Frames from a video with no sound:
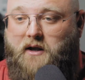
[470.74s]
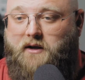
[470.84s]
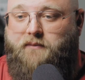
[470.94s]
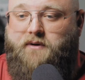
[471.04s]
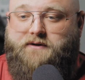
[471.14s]

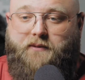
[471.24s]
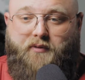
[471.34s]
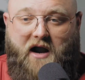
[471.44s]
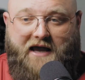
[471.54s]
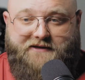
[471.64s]
You'd be
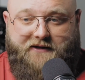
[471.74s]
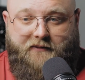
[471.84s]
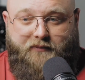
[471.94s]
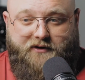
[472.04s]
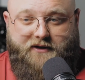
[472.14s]
surprised at the
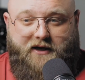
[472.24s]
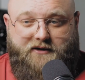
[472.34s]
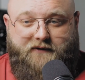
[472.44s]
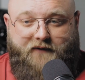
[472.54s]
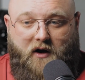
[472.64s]

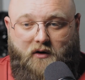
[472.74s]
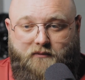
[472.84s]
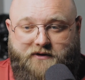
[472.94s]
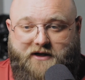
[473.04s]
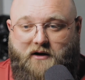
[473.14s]
percentage of
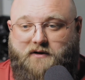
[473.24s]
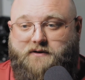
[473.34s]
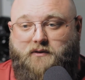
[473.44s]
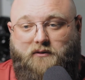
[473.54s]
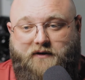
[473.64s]
homes that are
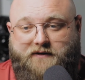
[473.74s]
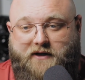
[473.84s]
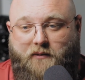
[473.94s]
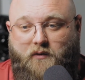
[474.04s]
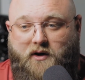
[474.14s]
sold to
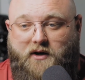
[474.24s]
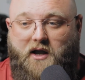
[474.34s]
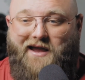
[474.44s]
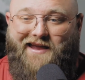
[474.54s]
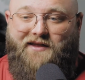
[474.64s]
someone
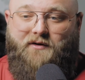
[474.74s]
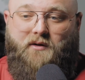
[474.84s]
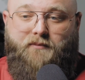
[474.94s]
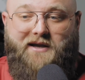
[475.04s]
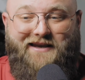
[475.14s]
in their
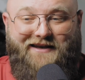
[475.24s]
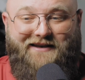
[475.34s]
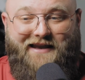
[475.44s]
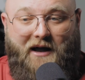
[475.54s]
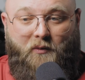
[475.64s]
immediate
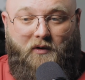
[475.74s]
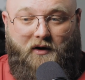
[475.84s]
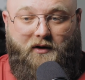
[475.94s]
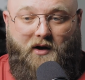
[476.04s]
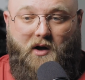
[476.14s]

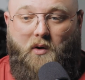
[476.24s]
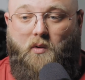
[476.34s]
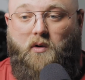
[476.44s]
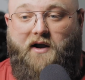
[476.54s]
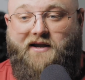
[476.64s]
network
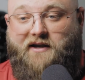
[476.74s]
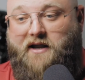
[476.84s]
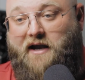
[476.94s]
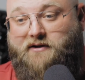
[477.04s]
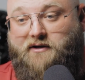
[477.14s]
or a
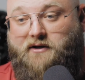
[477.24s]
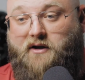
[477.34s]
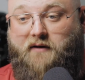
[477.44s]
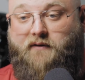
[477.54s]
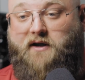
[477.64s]
connection
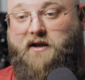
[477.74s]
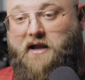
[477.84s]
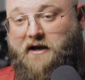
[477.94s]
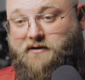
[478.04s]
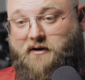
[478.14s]

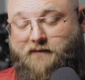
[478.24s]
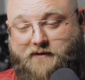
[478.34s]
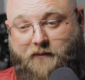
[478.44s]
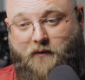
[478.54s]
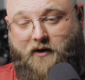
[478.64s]
of
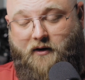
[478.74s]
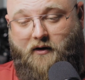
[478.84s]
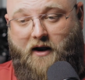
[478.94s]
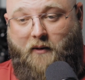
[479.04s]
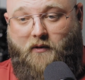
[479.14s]
someone in
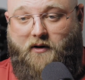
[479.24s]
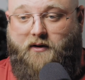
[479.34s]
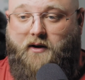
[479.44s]
your network.